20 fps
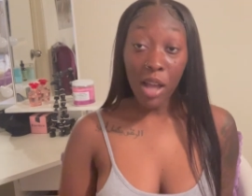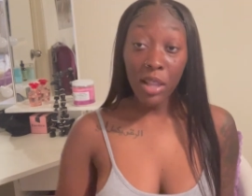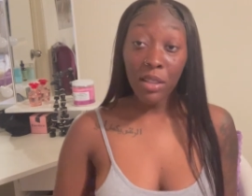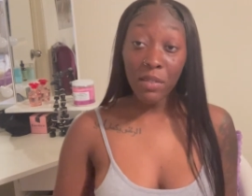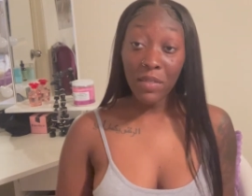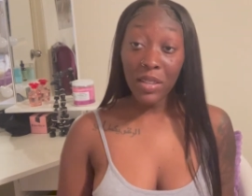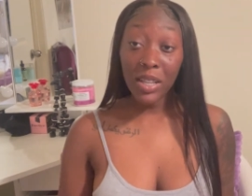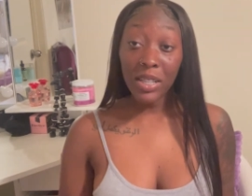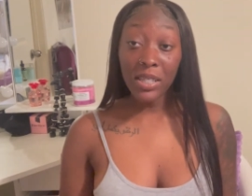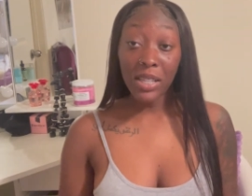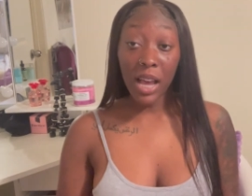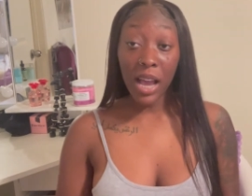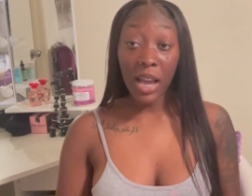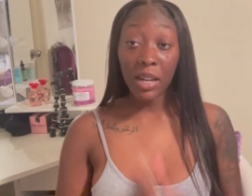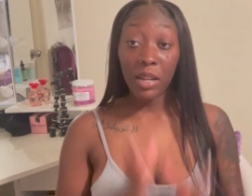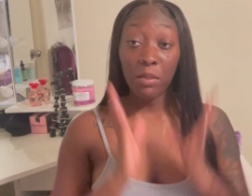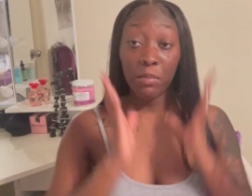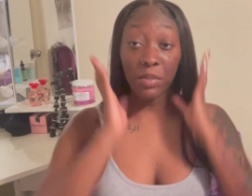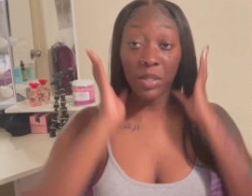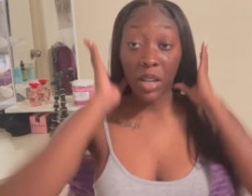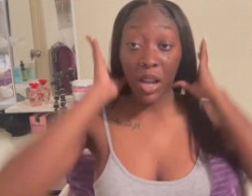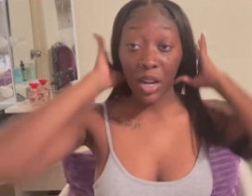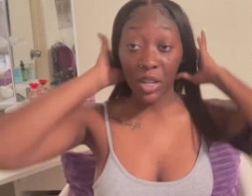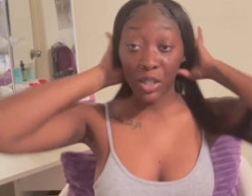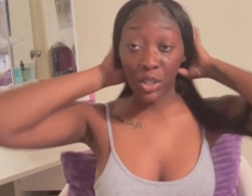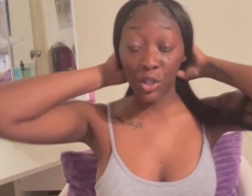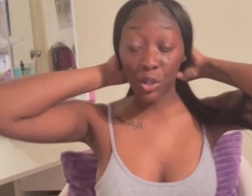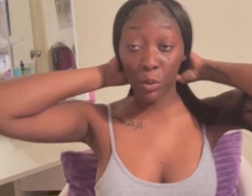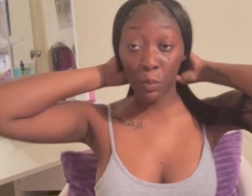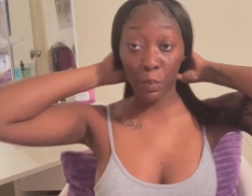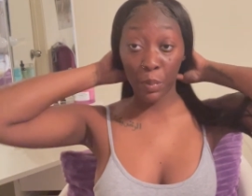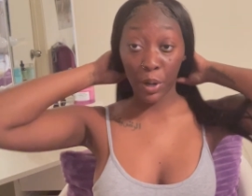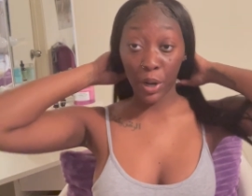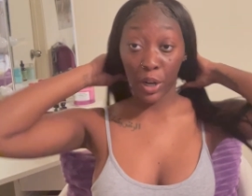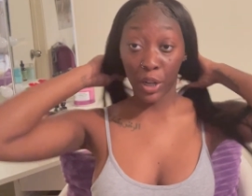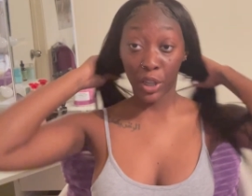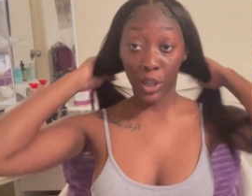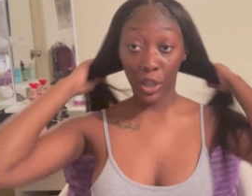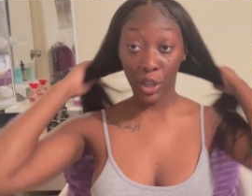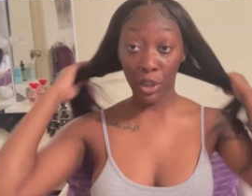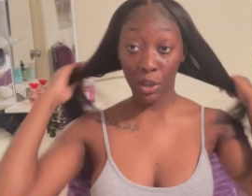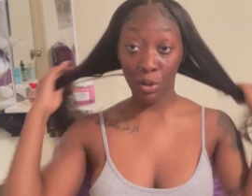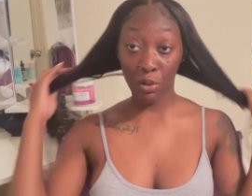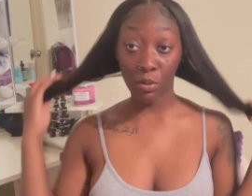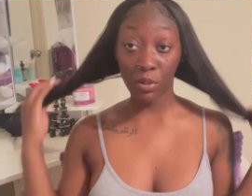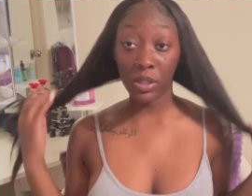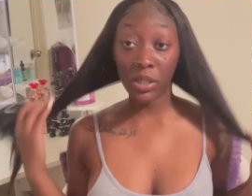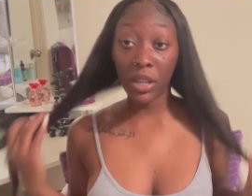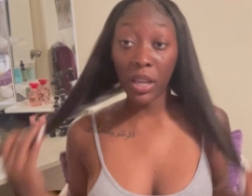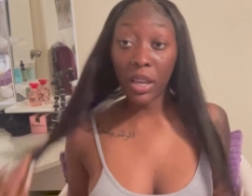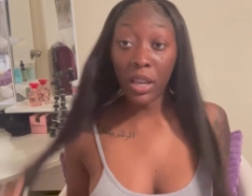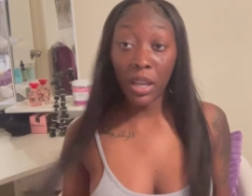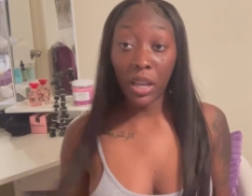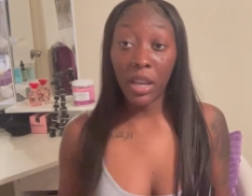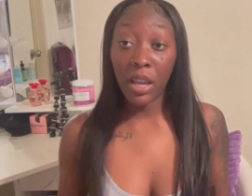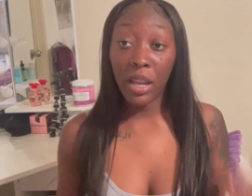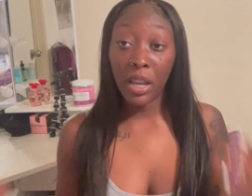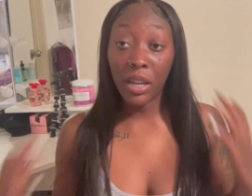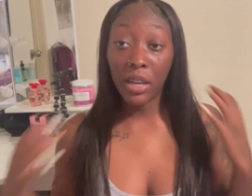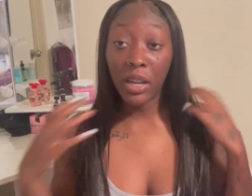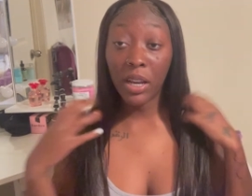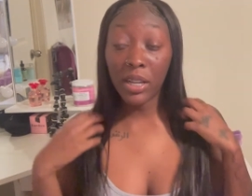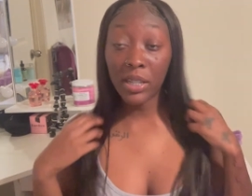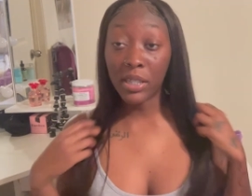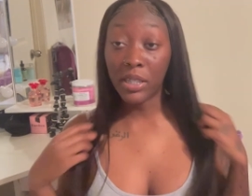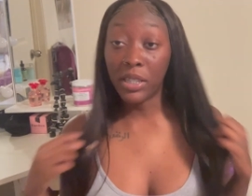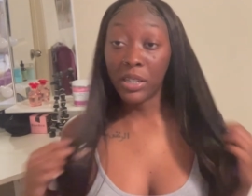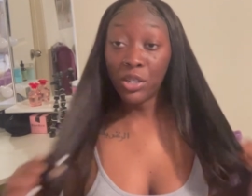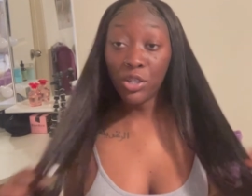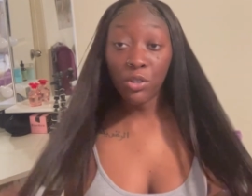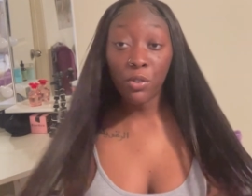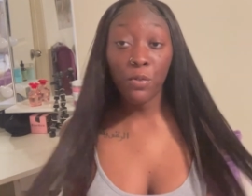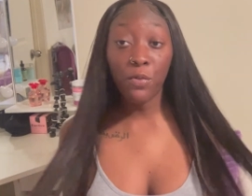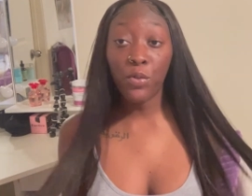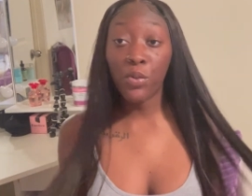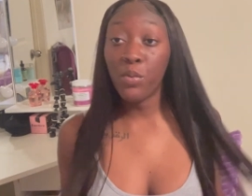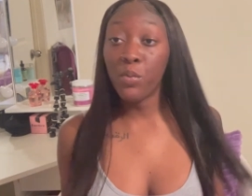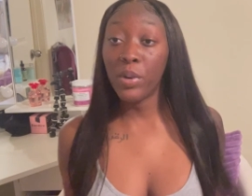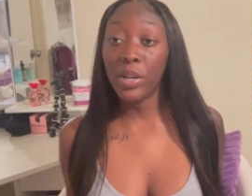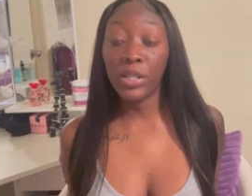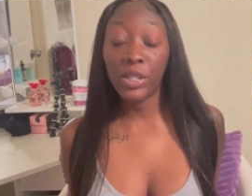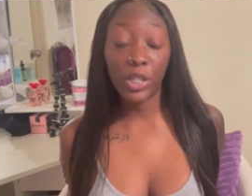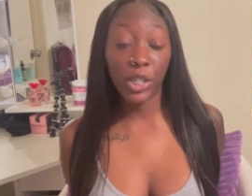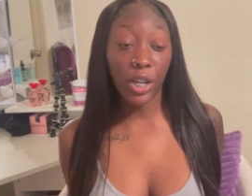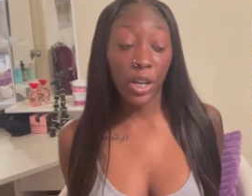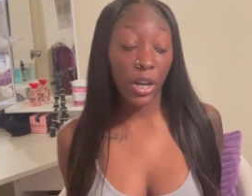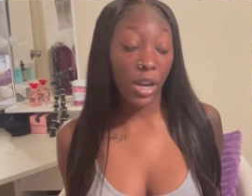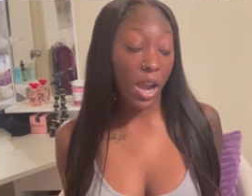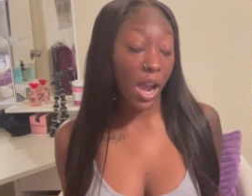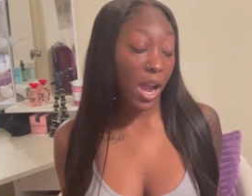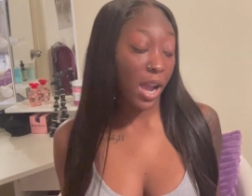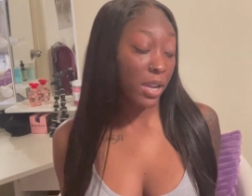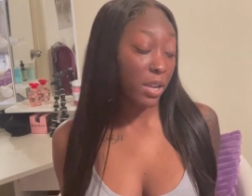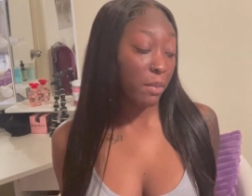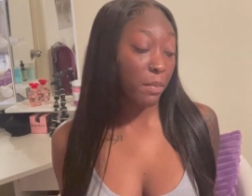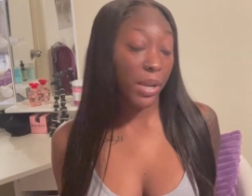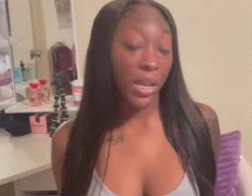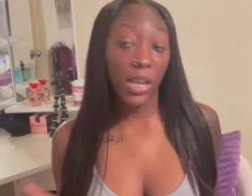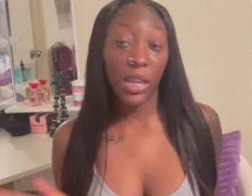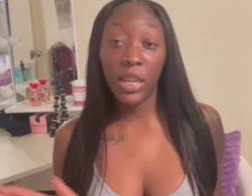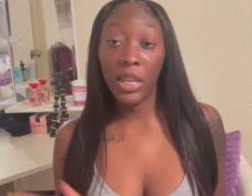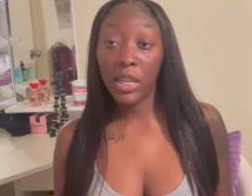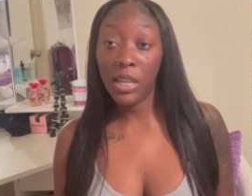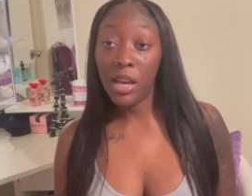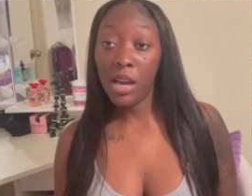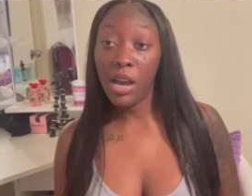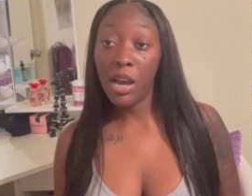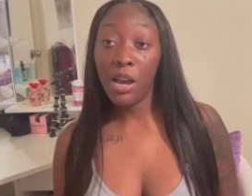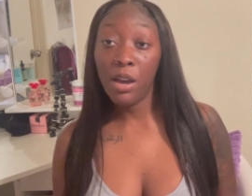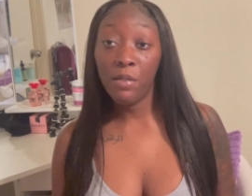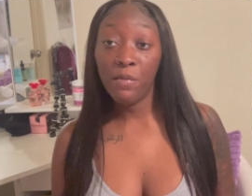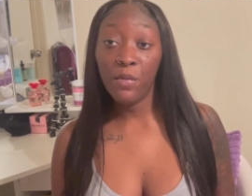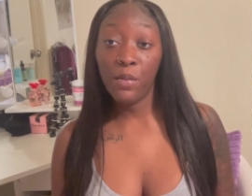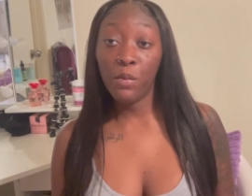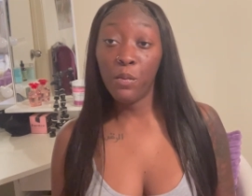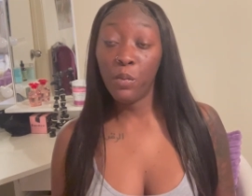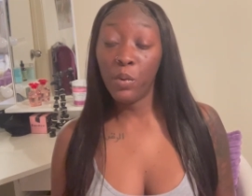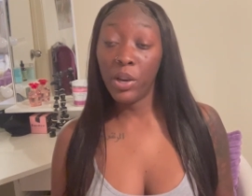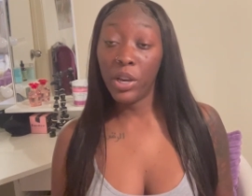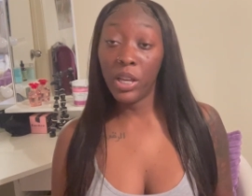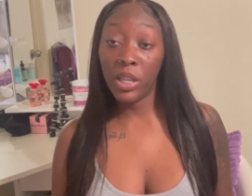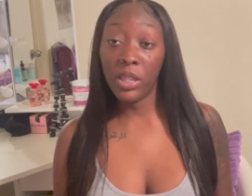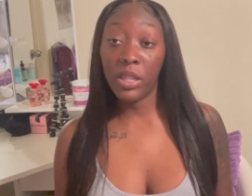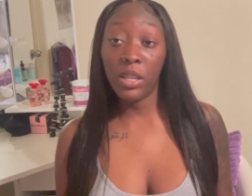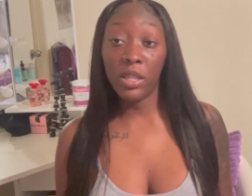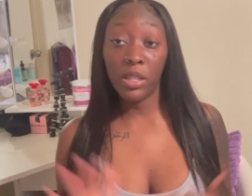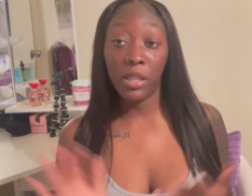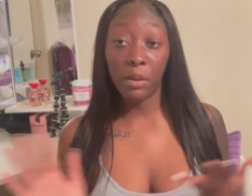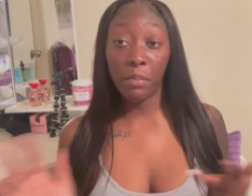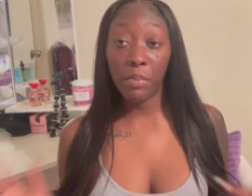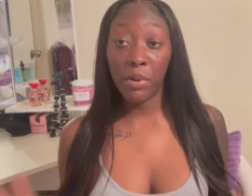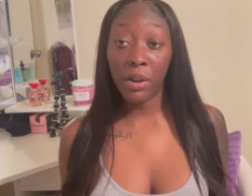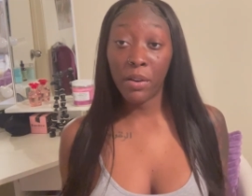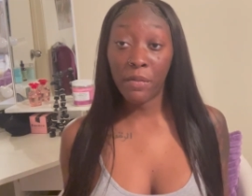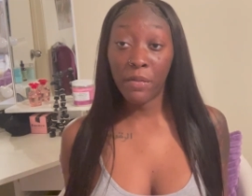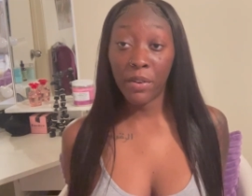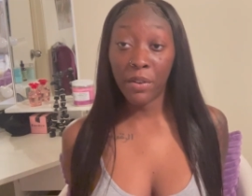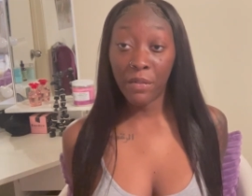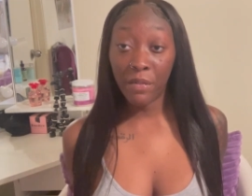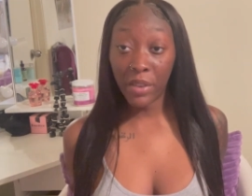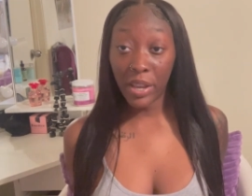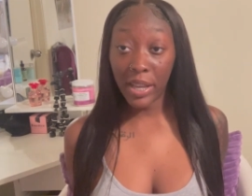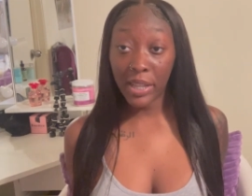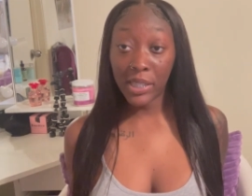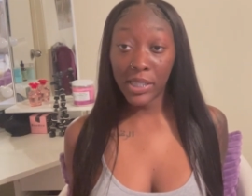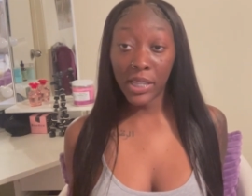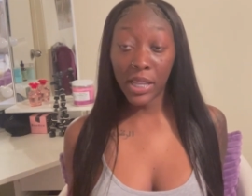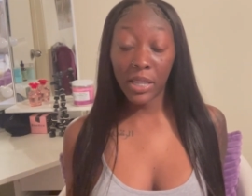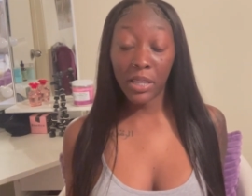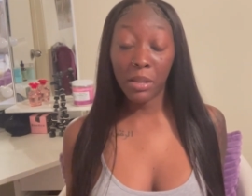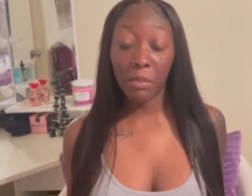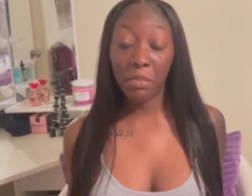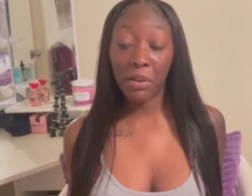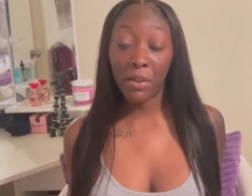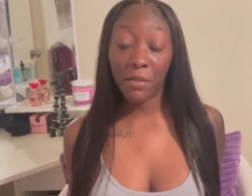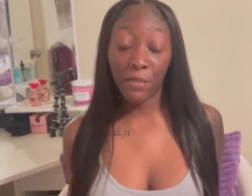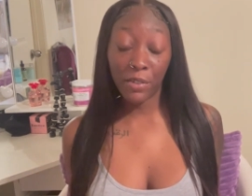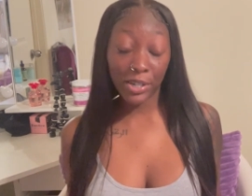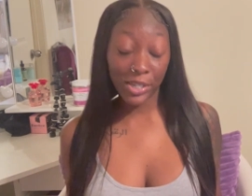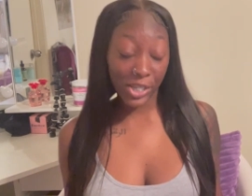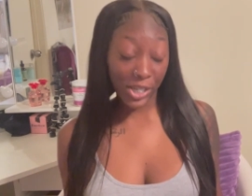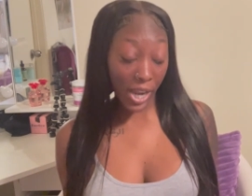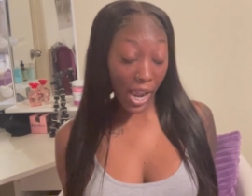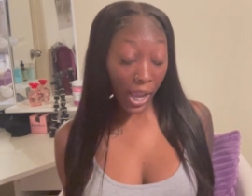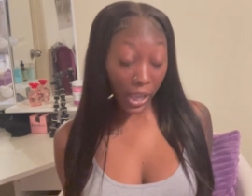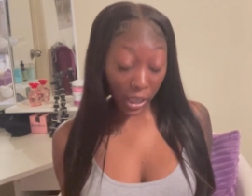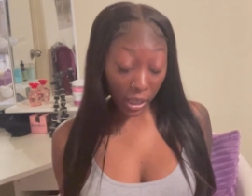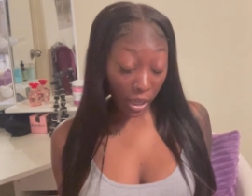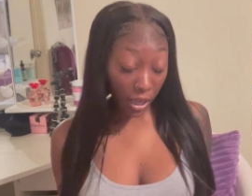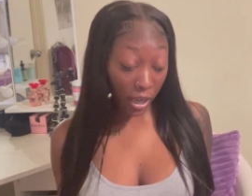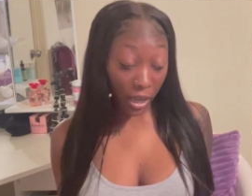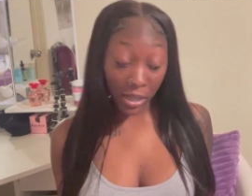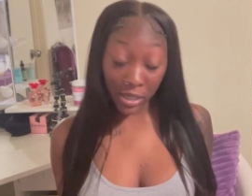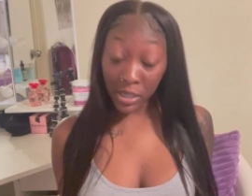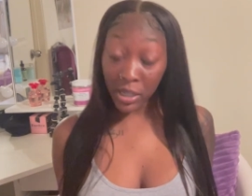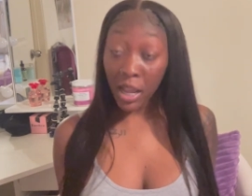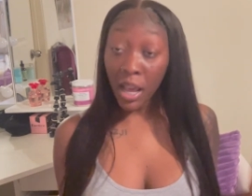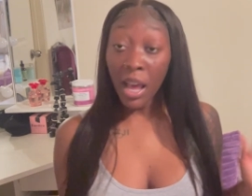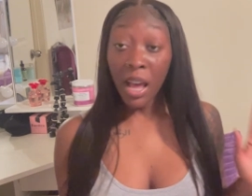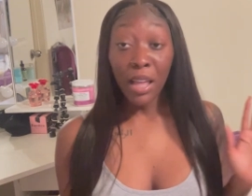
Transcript: All of these items are super cute and essential for winter. I am in love with the puffer vests and the puffer jackets.